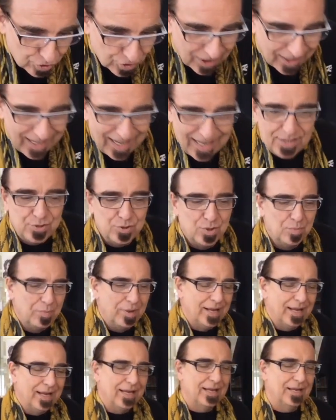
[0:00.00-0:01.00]

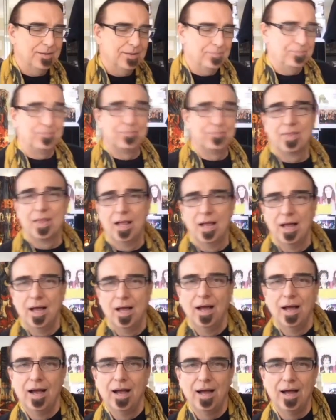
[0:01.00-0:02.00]
Resume.
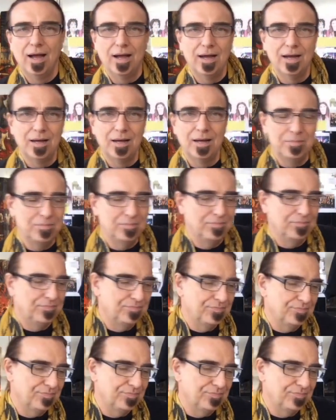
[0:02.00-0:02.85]
Um,